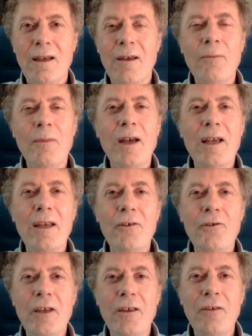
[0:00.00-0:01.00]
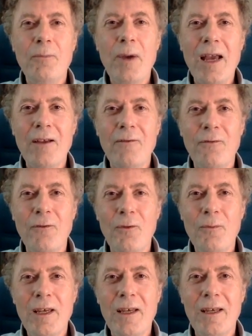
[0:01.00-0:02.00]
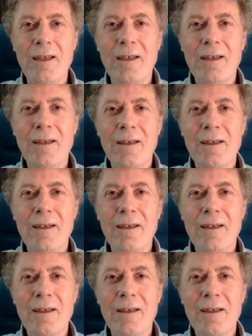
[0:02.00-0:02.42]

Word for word: and my energy is back for me